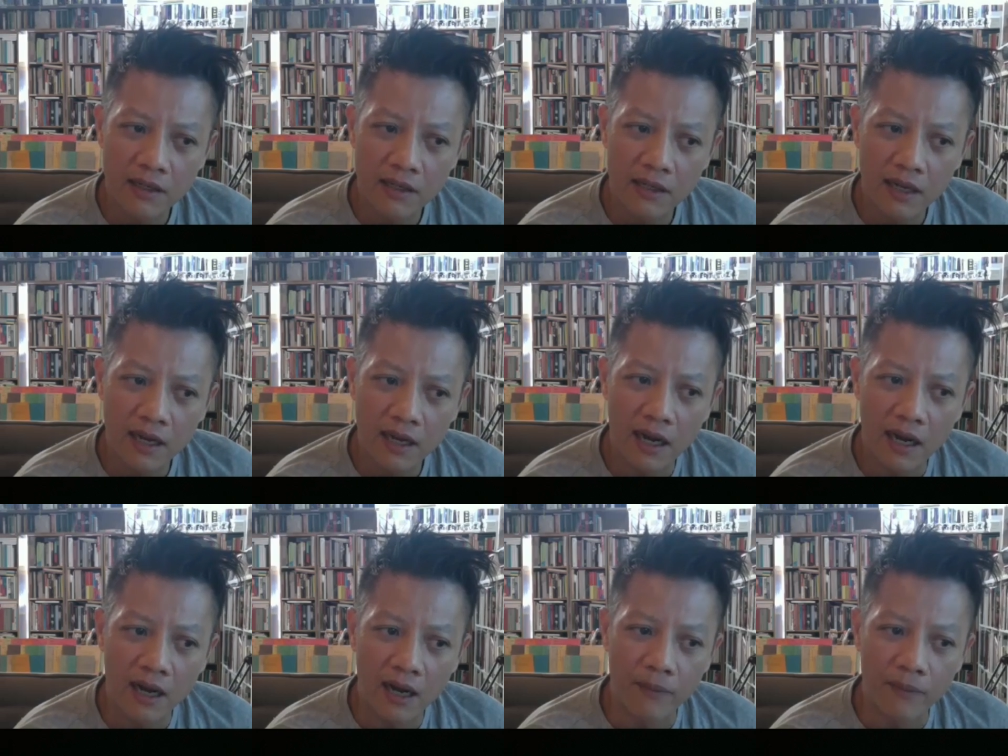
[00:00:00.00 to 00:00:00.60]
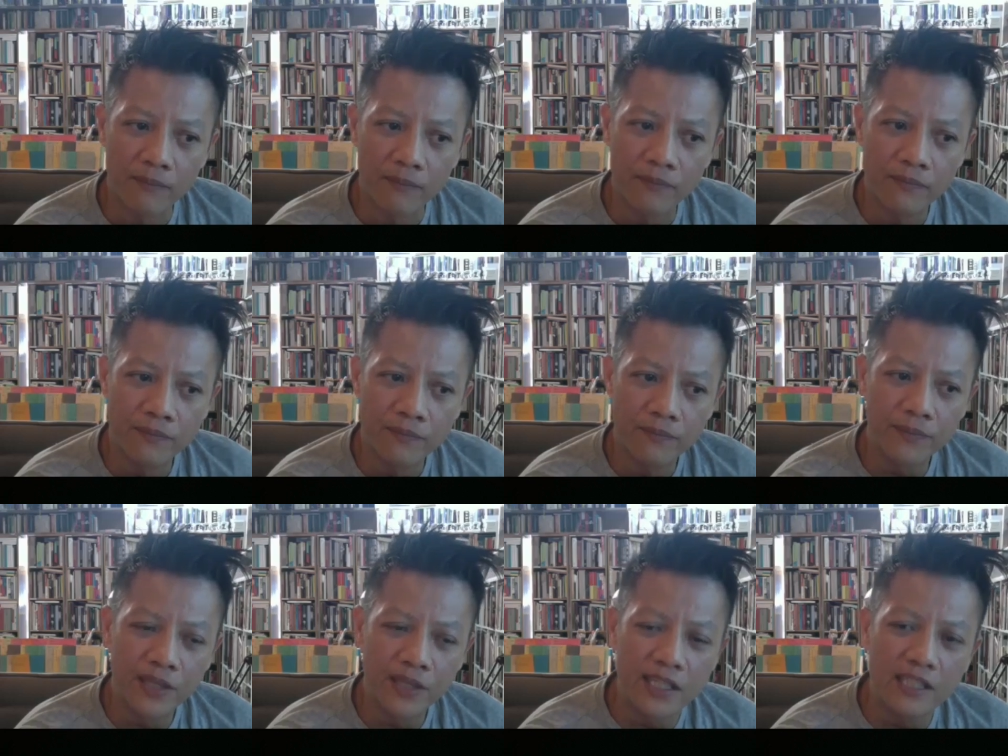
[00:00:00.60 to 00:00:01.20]
um,
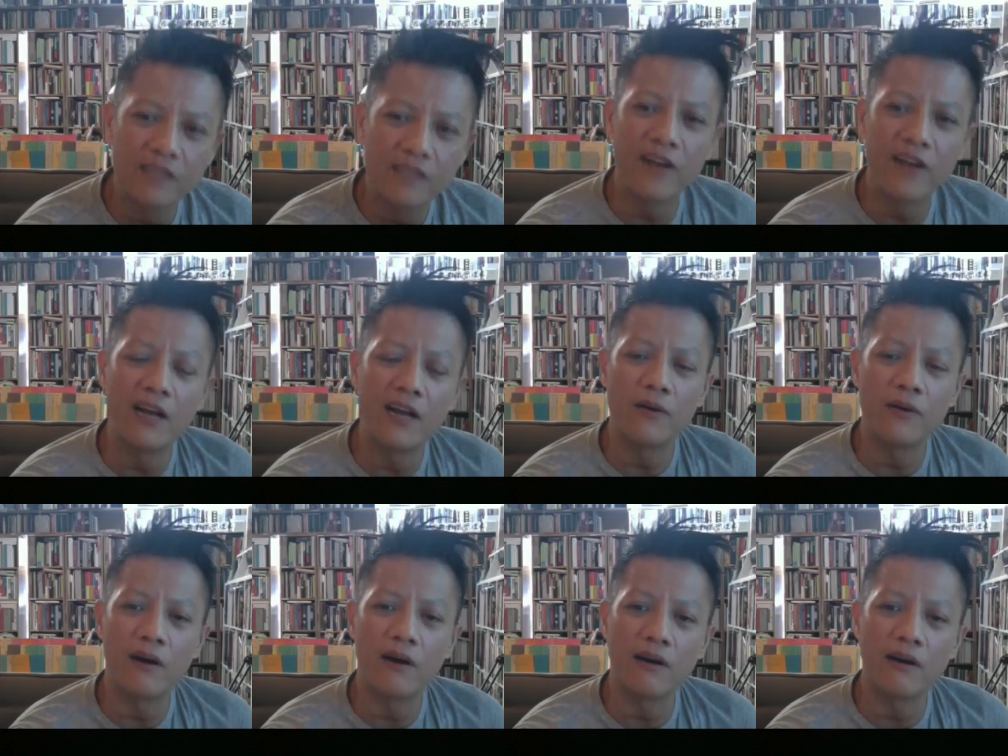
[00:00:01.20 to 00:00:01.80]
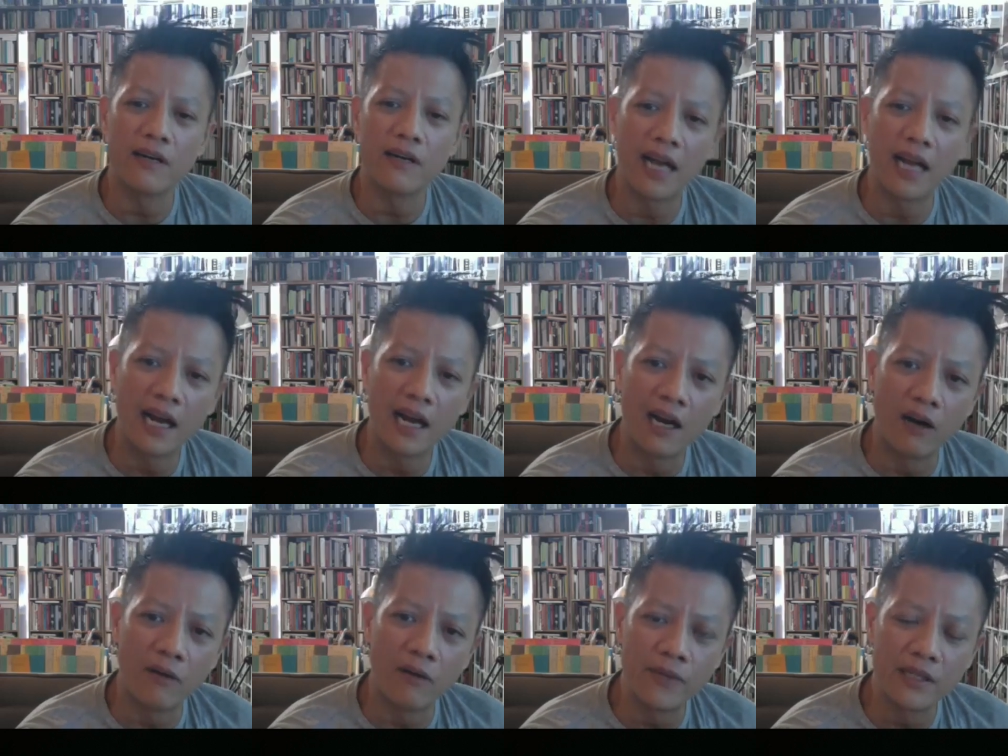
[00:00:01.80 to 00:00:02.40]
please value art
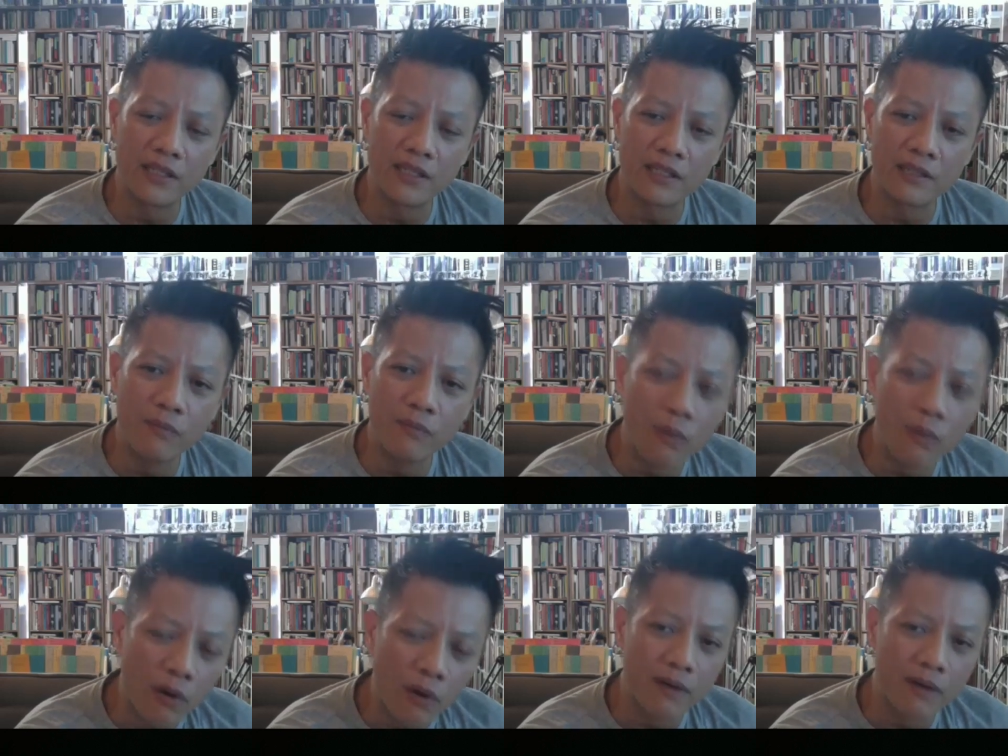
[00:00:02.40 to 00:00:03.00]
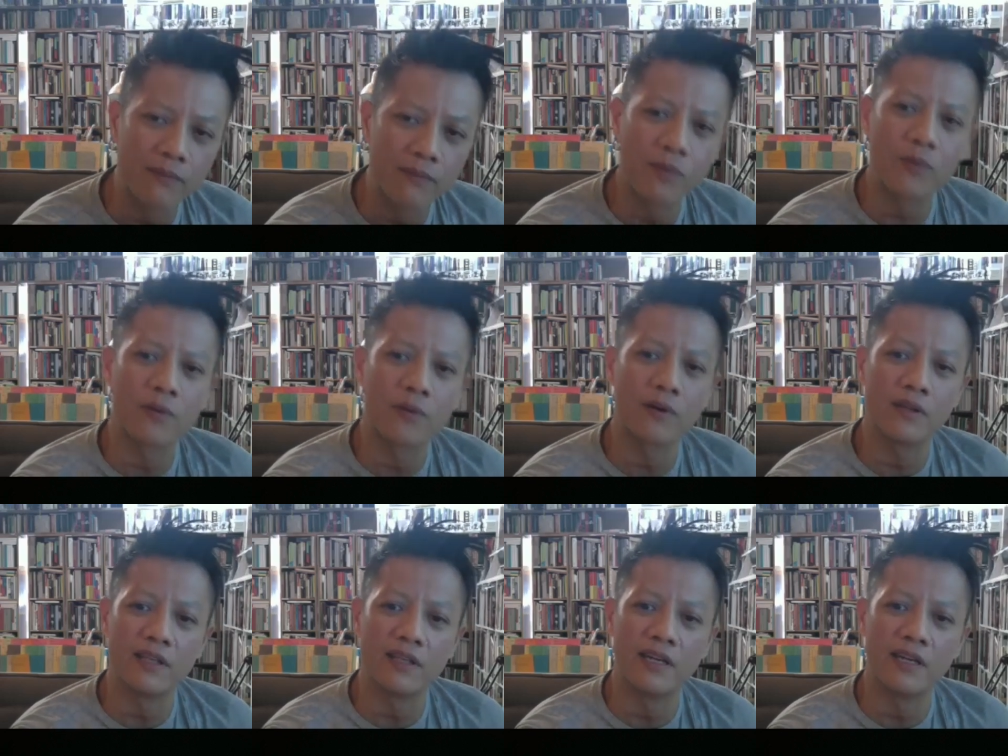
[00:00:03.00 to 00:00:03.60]
now because it's more
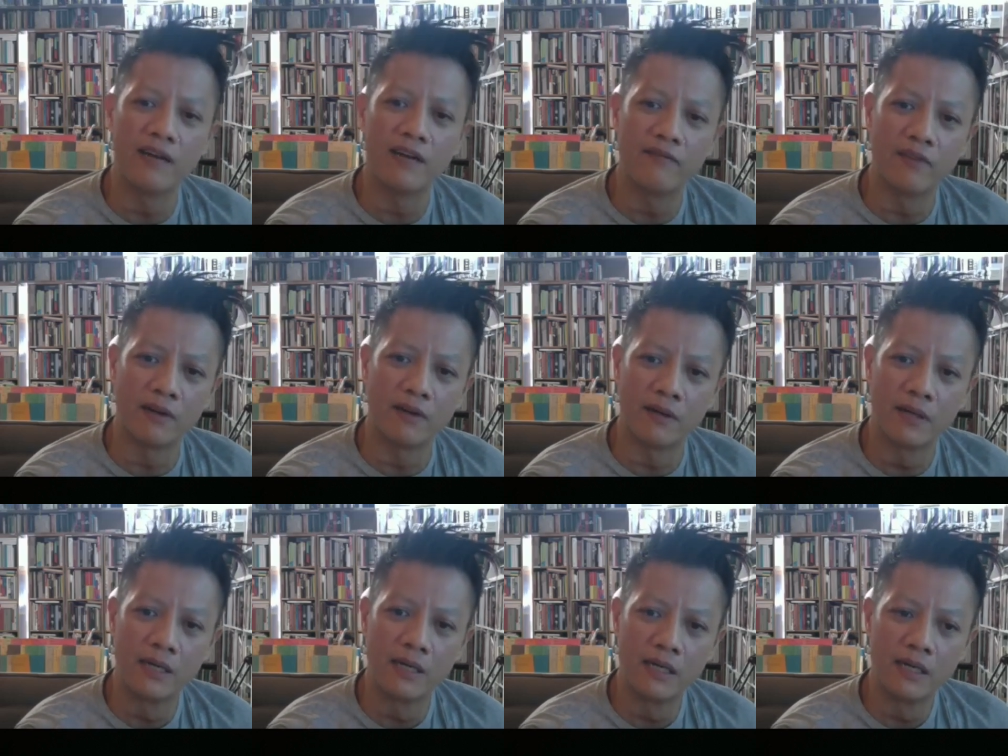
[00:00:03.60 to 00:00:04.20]
important than ever